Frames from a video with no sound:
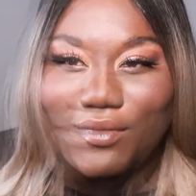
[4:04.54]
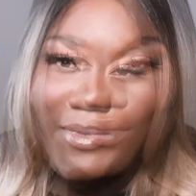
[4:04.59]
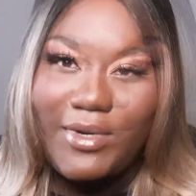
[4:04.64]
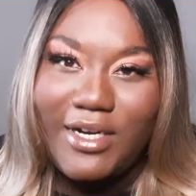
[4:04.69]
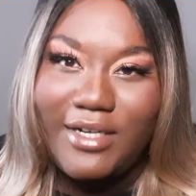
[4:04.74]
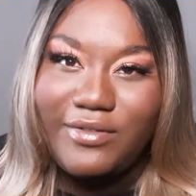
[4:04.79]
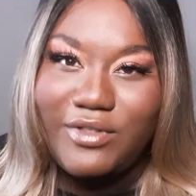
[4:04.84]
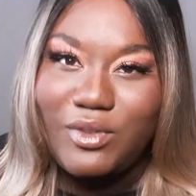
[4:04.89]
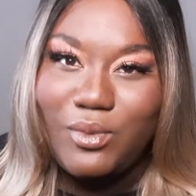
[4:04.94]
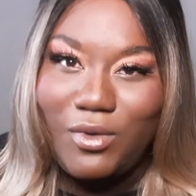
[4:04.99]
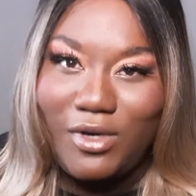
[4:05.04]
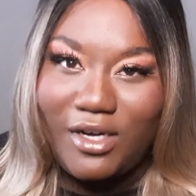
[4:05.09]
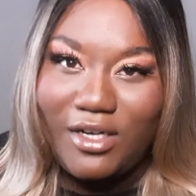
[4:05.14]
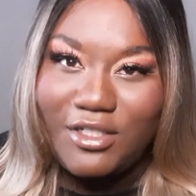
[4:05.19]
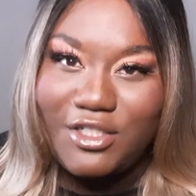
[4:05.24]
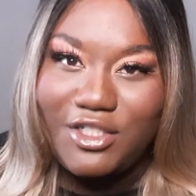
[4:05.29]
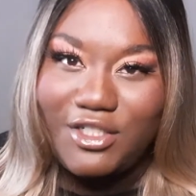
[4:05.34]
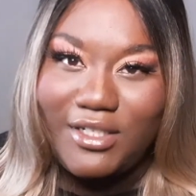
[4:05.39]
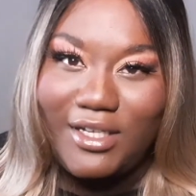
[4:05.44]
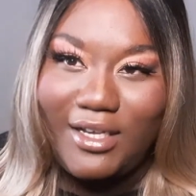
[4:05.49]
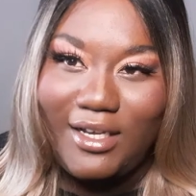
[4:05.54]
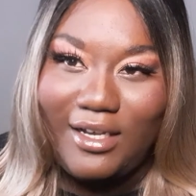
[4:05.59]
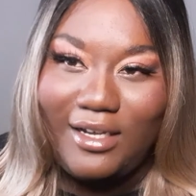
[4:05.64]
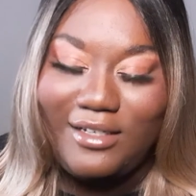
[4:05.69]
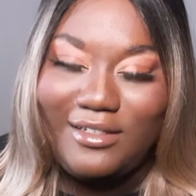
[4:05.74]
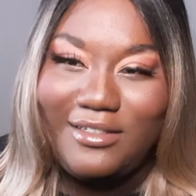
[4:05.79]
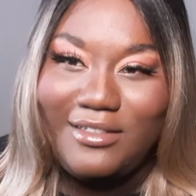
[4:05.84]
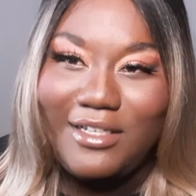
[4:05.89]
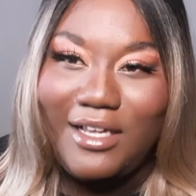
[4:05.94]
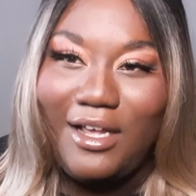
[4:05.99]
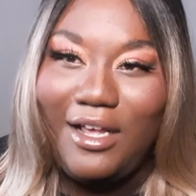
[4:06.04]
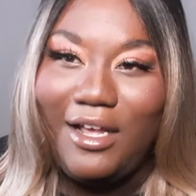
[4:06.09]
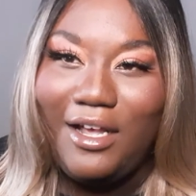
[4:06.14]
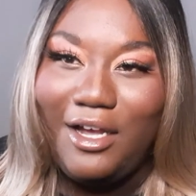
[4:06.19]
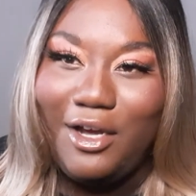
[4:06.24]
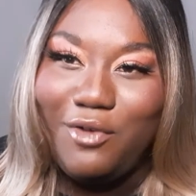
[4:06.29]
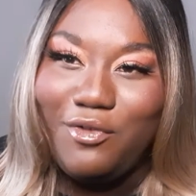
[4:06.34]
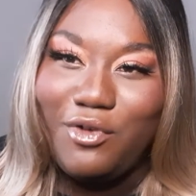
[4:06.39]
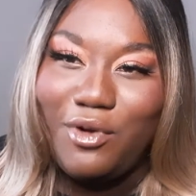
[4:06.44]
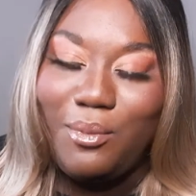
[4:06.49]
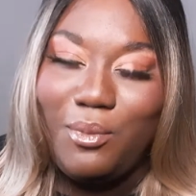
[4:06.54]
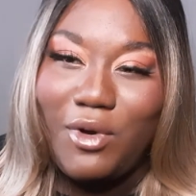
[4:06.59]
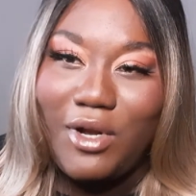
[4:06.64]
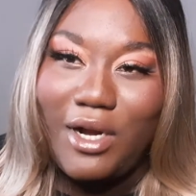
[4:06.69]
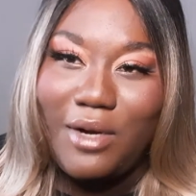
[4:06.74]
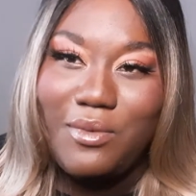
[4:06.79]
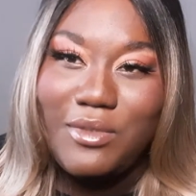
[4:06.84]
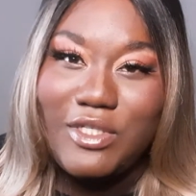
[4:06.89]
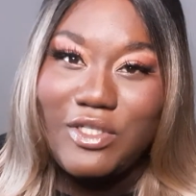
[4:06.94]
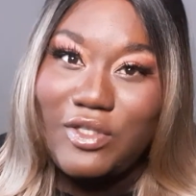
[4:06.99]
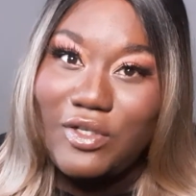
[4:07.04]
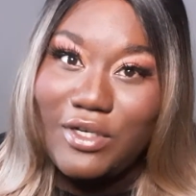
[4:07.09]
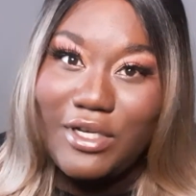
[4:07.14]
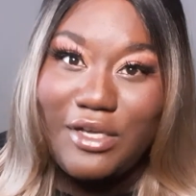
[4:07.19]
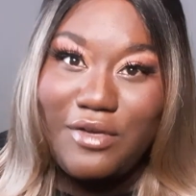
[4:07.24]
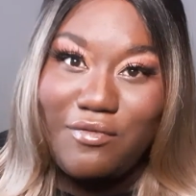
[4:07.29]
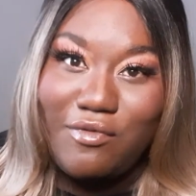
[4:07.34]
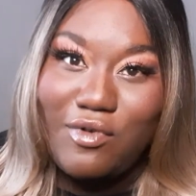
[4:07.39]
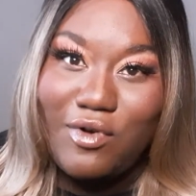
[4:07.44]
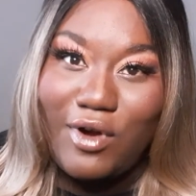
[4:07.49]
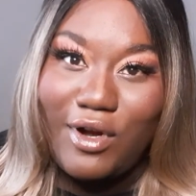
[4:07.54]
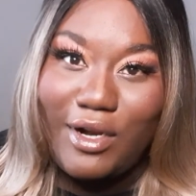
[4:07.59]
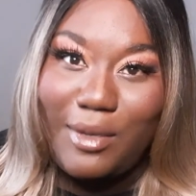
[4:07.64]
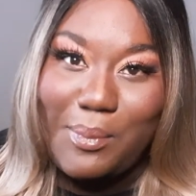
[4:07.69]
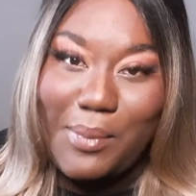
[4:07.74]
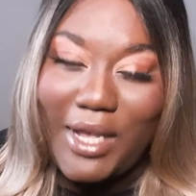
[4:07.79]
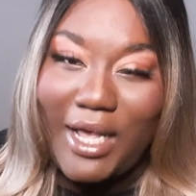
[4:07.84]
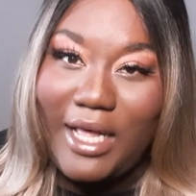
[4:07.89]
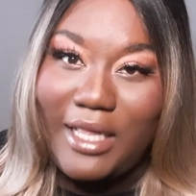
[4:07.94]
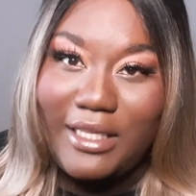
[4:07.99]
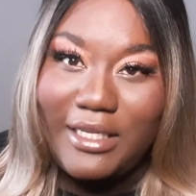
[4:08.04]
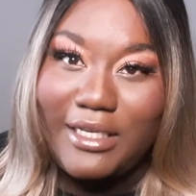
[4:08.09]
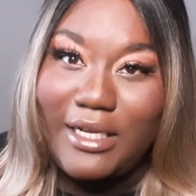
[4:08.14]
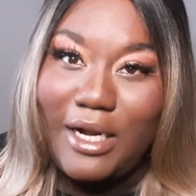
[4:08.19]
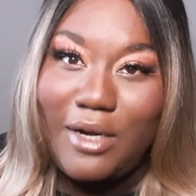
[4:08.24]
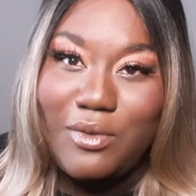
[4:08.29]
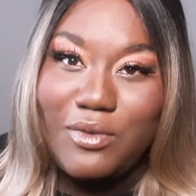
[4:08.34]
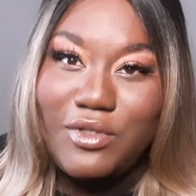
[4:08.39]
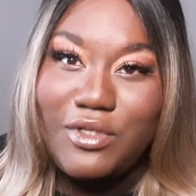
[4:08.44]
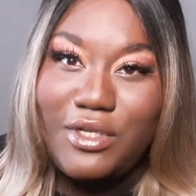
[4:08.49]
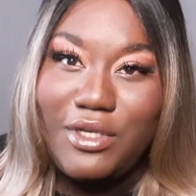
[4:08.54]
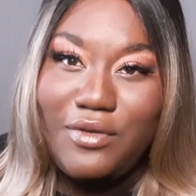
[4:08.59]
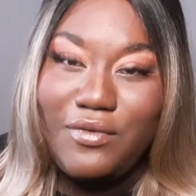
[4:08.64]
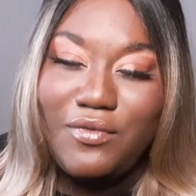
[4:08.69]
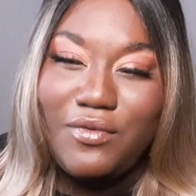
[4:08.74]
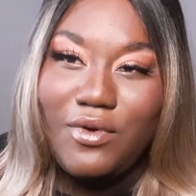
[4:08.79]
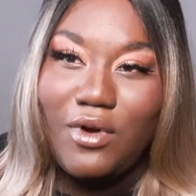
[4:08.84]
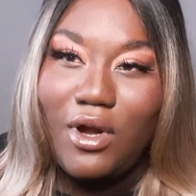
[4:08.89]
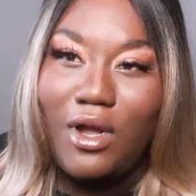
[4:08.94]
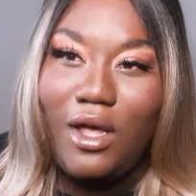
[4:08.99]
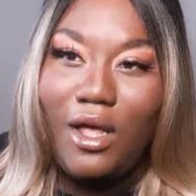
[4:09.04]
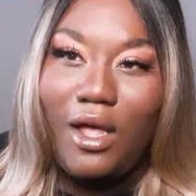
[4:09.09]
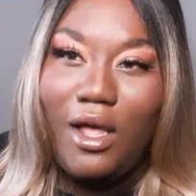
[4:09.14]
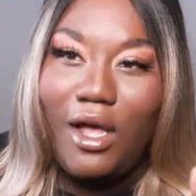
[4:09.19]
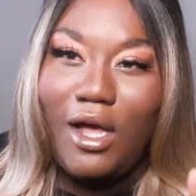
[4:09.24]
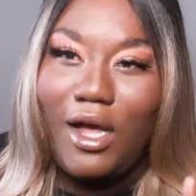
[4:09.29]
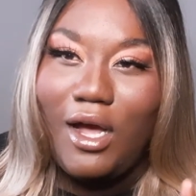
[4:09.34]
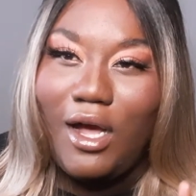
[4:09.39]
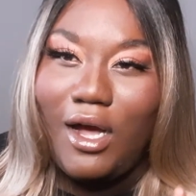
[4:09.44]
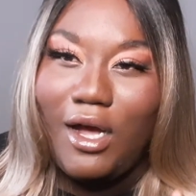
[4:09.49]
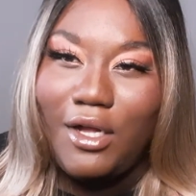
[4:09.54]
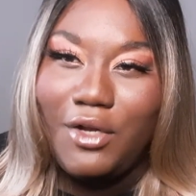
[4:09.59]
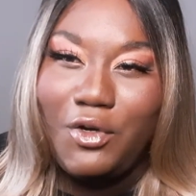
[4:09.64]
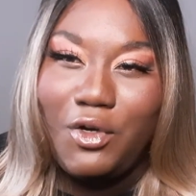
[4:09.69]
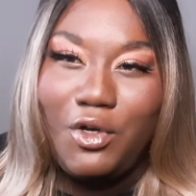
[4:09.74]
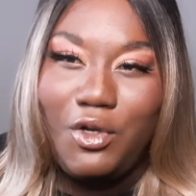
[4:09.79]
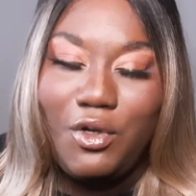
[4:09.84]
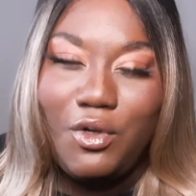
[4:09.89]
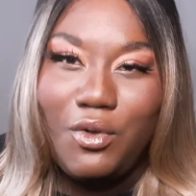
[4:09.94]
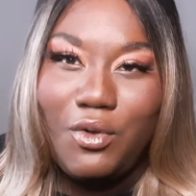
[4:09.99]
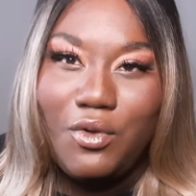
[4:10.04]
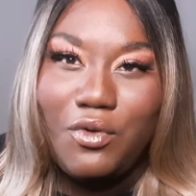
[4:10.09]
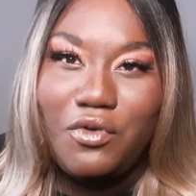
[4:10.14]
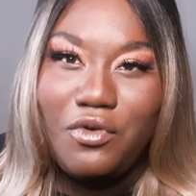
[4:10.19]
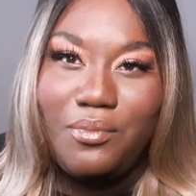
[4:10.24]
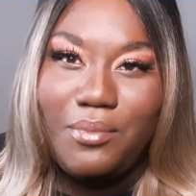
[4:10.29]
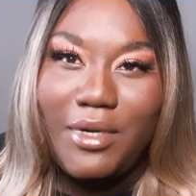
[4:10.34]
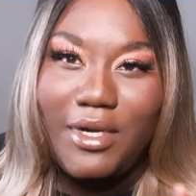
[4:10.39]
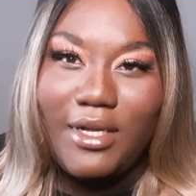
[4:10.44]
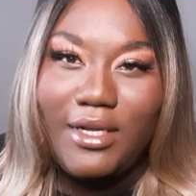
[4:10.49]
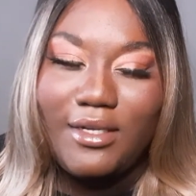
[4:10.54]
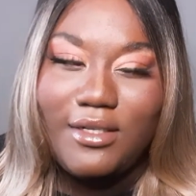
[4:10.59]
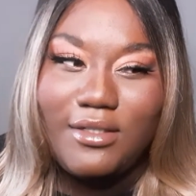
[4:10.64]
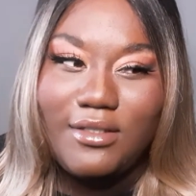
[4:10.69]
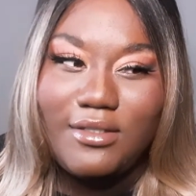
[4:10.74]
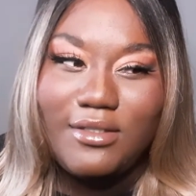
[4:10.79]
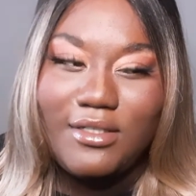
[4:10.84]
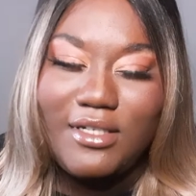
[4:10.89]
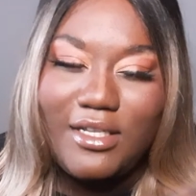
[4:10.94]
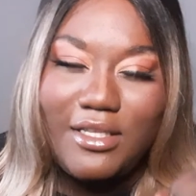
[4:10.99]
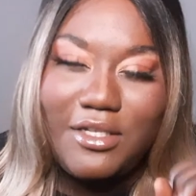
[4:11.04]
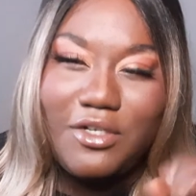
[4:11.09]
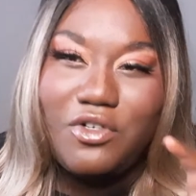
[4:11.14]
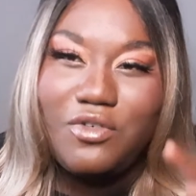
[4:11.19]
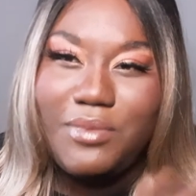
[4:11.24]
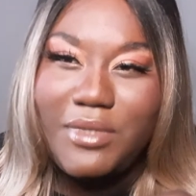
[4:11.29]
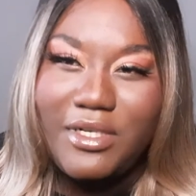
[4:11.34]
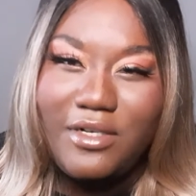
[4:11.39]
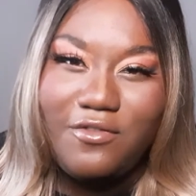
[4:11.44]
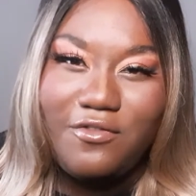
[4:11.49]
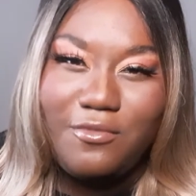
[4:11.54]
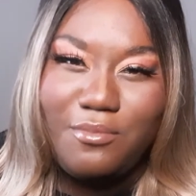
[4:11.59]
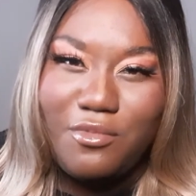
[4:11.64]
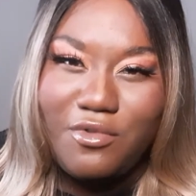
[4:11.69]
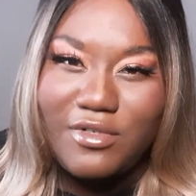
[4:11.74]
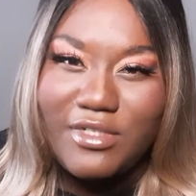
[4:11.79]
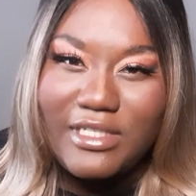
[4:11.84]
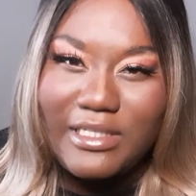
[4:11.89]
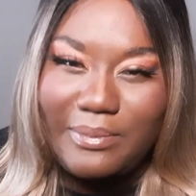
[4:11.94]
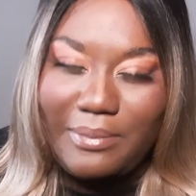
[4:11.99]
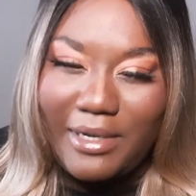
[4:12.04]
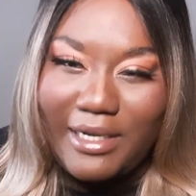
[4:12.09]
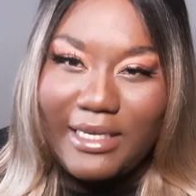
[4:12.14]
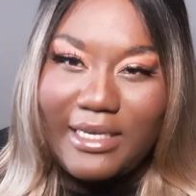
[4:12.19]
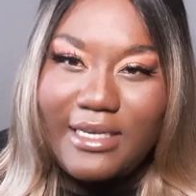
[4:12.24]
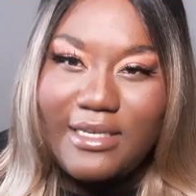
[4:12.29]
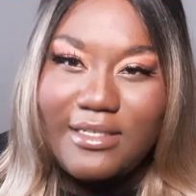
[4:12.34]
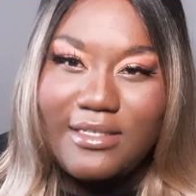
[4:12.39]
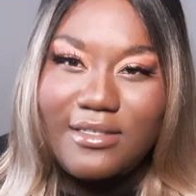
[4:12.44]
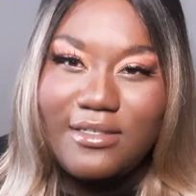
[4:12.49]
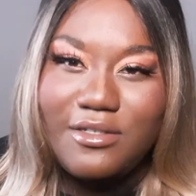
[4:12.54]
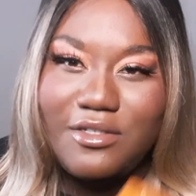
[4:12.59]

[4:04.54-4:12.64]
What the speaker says: I swatched, and from what I was looking for in a palette, I was looking for a nude but a little bit of spice.